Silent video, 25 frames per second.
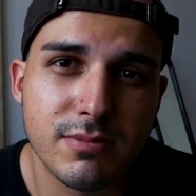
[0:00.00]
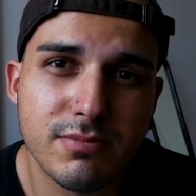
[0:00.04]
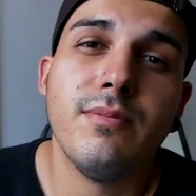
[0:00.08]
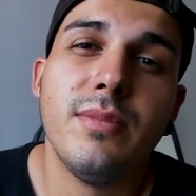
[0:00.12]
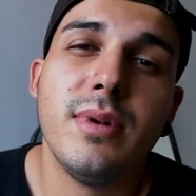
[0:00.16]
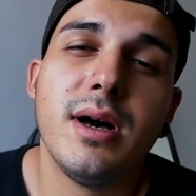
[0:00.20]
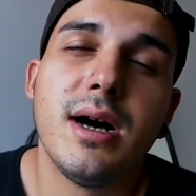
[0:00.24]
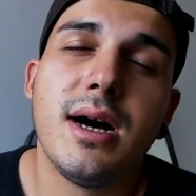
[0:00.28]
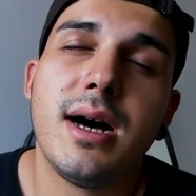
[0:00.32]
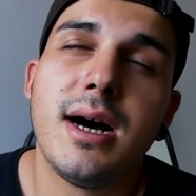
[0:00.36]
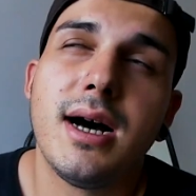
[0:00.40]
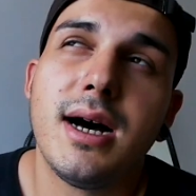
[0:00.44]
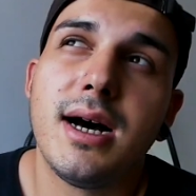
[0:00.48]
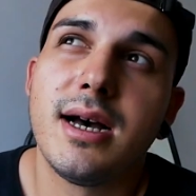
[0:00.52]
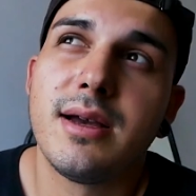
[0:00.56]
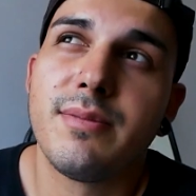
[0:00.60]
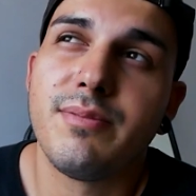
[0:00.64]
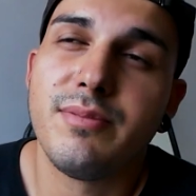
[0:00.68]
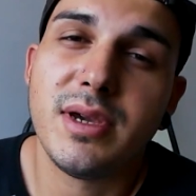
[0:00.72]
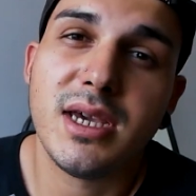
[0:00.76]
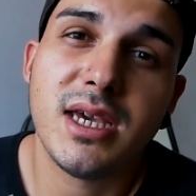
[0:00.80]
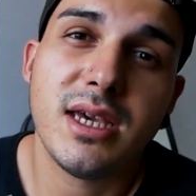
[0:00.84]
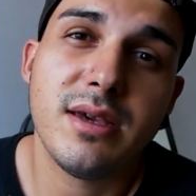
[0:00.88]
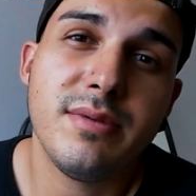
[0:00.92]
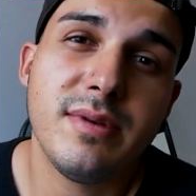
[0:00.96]
But
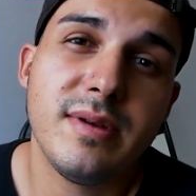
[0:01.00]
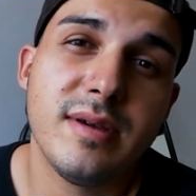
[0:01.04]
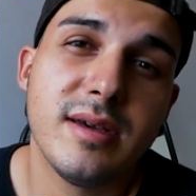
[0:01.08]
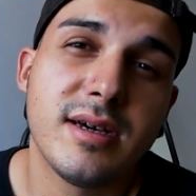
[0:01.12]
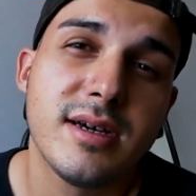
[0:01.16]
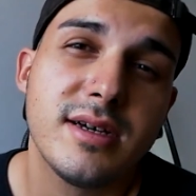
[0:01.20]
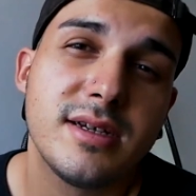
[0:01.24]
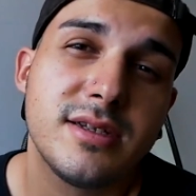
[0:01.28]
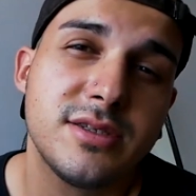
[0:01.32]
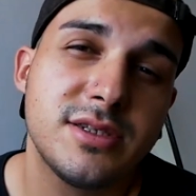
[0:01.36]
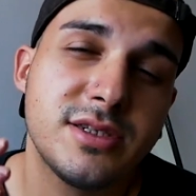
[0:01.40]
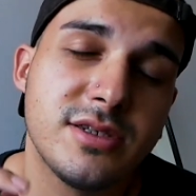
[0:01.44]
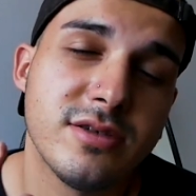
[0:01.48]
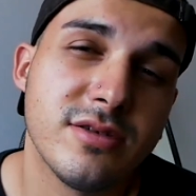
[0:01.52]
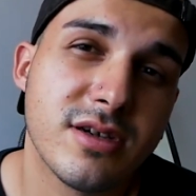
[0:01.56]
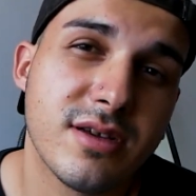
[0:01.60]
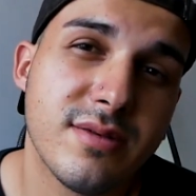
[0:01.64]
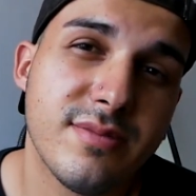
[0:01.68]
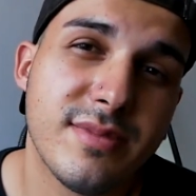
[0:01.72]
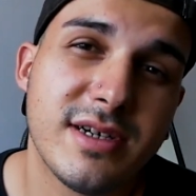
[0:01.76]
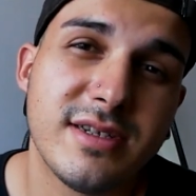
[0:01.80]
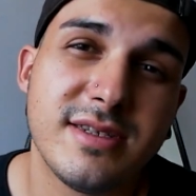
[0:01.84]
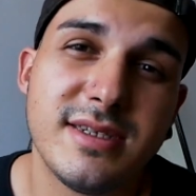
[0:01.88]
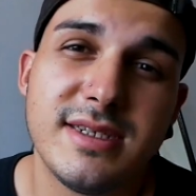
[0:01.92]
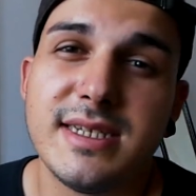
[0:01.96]
maybe I'll talk
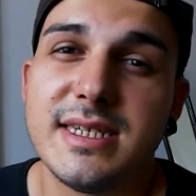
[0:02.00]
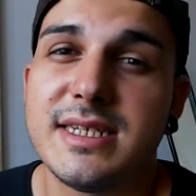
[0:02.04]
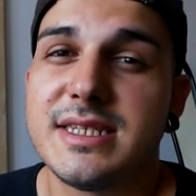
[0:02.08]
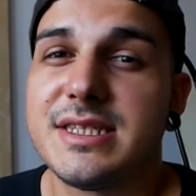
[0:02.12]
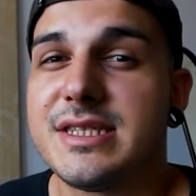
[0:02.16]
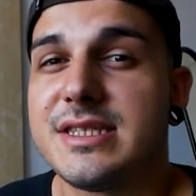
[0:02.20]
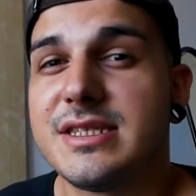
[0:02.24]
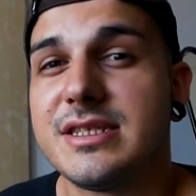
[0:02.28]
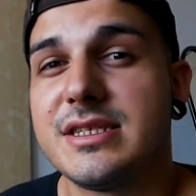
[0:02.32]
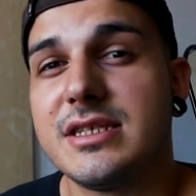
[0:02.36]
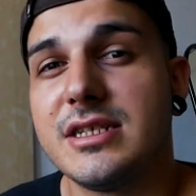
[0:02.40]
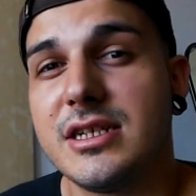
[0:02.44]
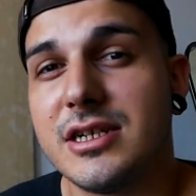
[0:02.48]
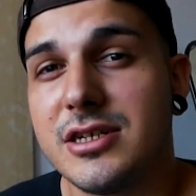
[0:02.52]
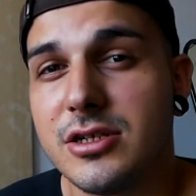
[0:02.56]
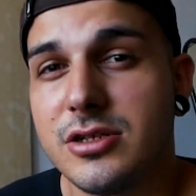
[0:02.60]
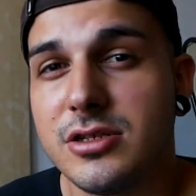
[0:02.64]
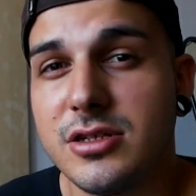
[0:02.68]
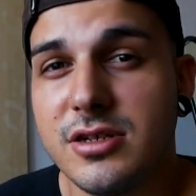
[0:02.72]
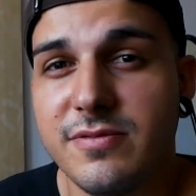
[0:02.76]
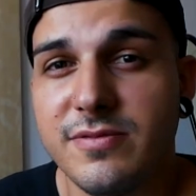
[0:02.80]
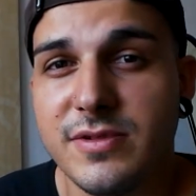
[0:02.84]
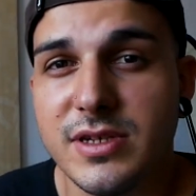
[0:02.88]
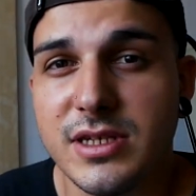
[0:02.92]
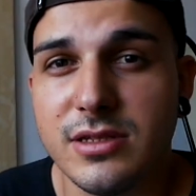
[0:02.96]
about this in
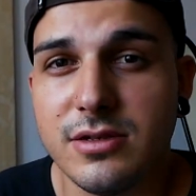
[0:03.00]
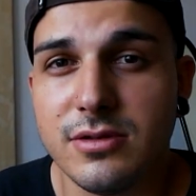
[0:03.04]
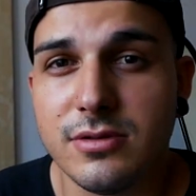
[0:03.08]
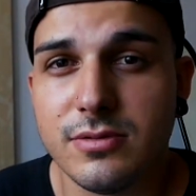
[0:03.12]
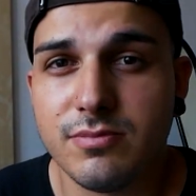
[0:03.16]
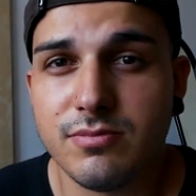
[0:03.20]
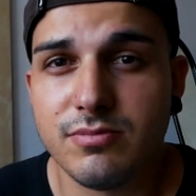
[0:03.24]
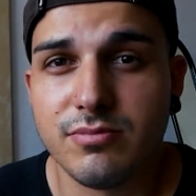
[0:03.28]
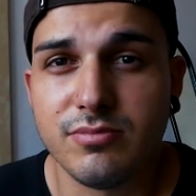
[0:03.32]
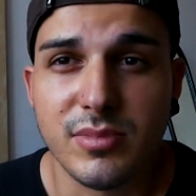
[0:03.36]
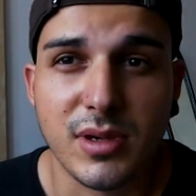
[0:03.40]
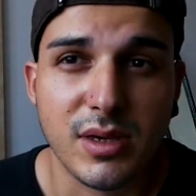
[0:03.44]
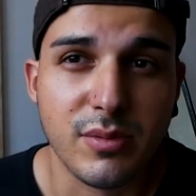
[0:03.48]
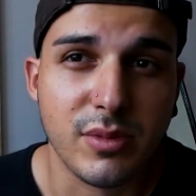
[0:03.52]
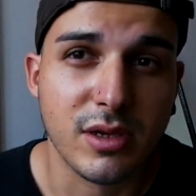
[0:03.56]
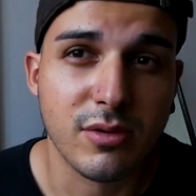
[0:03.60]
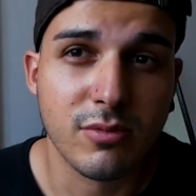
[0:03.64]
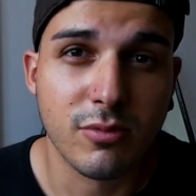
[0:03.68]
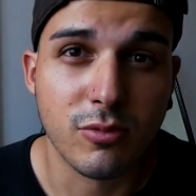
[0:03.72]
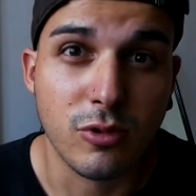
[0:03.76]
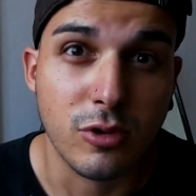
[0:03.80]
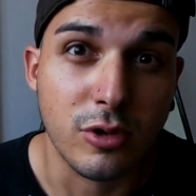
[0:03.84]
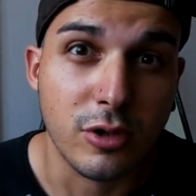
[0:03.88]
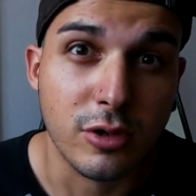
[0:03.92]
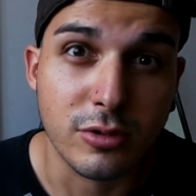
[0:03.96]
another video, maybe,
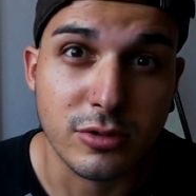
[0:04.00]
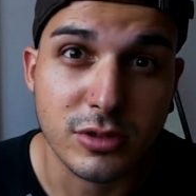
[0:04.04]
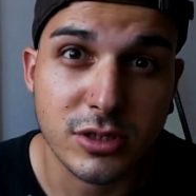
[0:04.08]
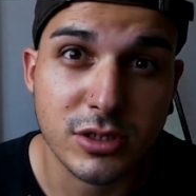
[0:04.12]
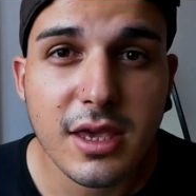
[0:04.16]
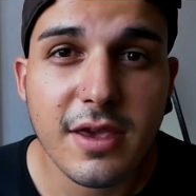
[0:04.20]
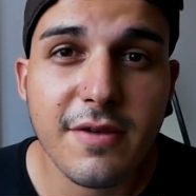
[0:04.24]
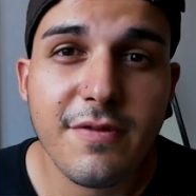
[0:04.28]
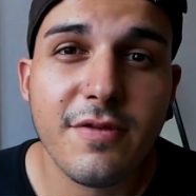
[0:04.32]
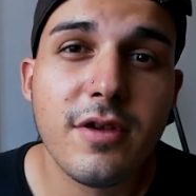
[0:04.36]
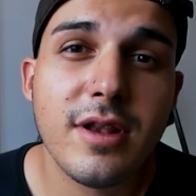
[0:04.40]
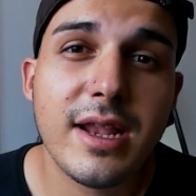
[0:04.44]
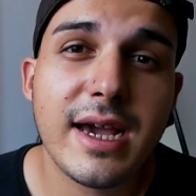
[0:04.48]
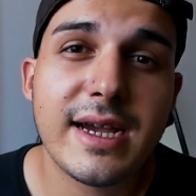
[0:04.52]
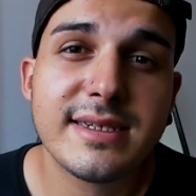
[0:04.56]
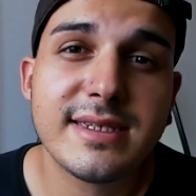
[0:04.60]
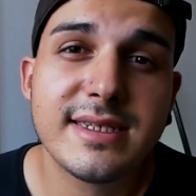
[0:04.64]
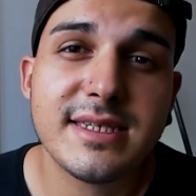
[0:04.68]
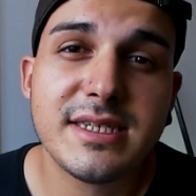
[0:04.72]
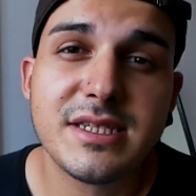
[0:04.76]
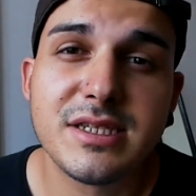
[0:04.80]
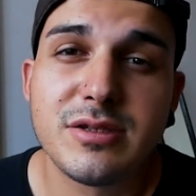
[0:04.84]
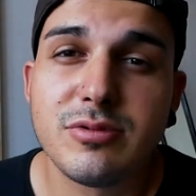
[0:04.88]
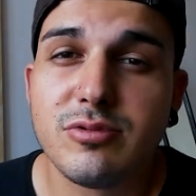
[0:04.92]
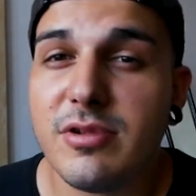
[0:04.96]
who knows. If you like
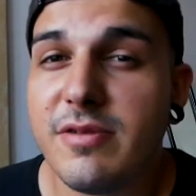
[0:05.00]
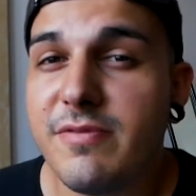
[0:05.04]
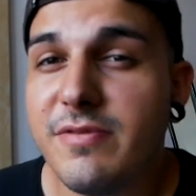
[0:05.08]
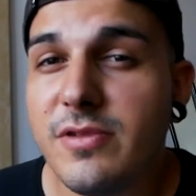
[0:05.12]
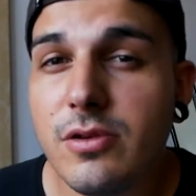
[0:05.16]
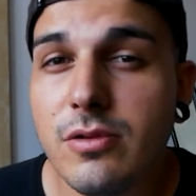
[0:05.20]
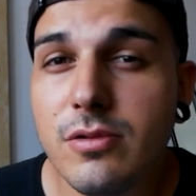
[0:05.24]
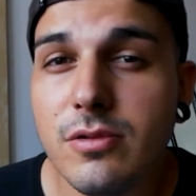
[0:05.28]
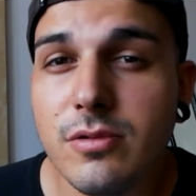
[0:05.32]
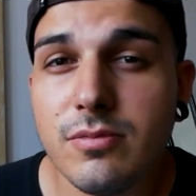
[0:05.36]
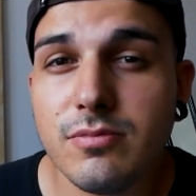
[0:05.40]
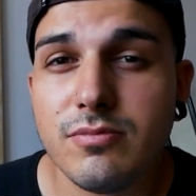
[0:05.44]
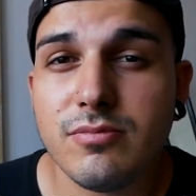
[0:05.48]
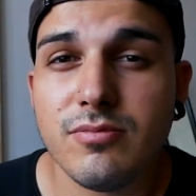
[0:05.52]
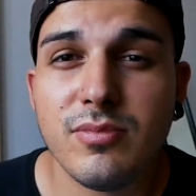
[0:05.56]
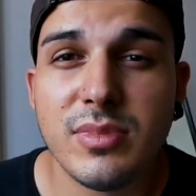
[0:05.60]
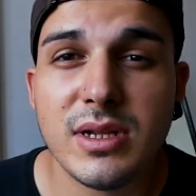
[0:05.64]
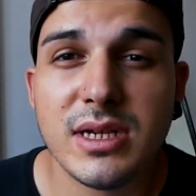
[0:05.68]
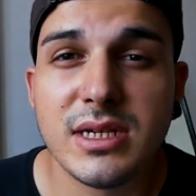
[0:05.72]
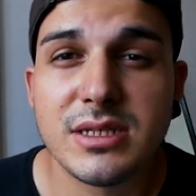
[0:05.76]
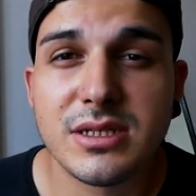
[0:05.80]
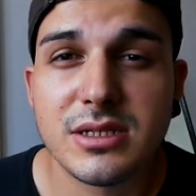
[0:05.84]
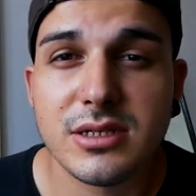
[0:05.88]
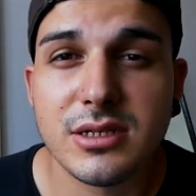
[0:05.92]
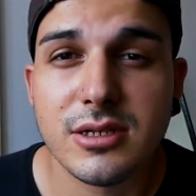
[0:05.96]
this review,
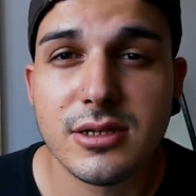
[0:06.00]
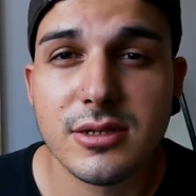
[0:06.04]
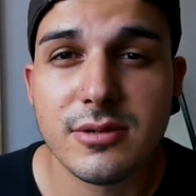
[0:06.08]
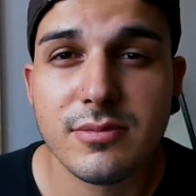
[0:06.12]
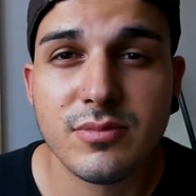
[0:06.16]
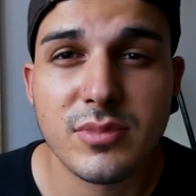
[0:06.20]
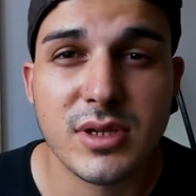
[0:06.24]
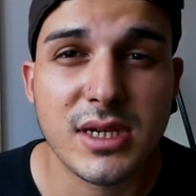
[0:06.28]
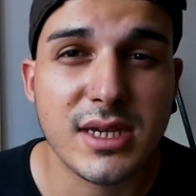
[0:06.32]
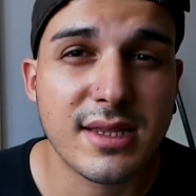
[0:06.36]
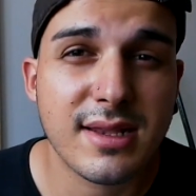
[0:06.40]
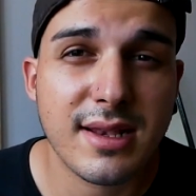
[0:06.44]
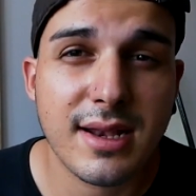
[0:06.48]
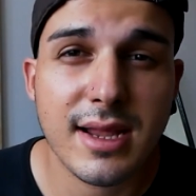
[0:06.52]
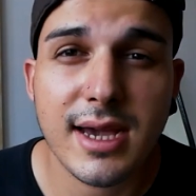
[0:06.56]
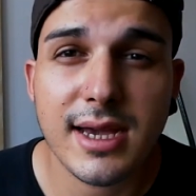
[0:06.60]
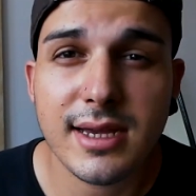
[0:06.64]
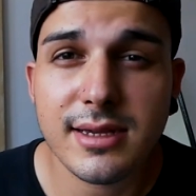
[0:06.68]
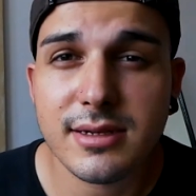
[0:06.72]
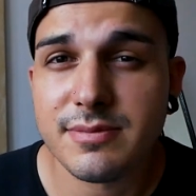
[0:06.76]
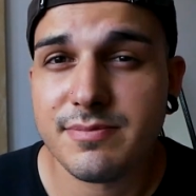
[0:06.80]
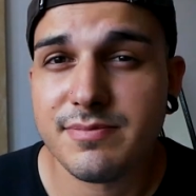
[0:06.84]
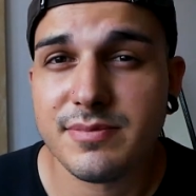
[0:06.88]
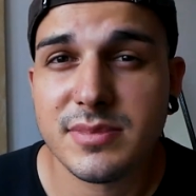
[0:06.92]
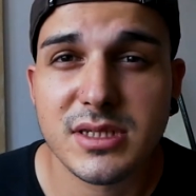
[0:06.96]
please hit like,
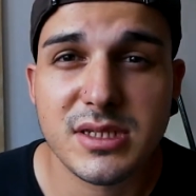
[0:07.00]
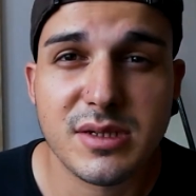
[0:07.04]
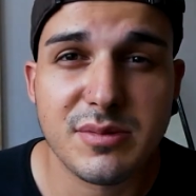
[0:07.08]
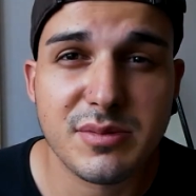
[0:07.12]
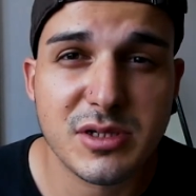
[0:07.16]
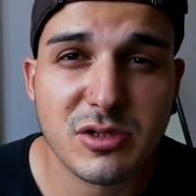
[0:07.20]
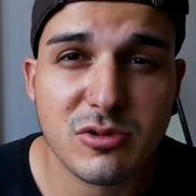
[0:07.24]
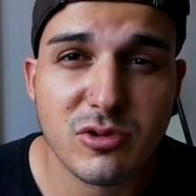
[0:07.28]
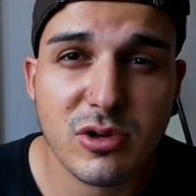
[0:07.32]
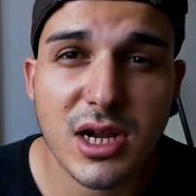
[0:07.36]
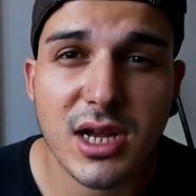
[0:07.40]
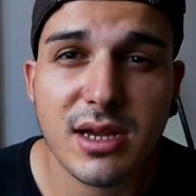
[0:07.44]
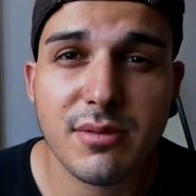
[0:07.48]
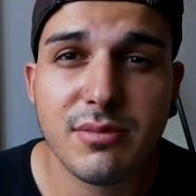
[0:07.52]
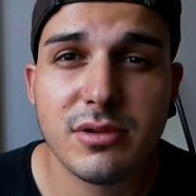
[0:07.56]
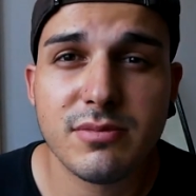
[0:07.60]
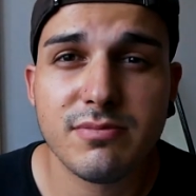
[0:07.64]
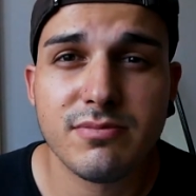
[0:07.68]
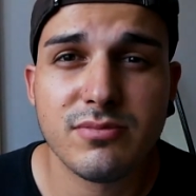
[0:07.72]
subscribe,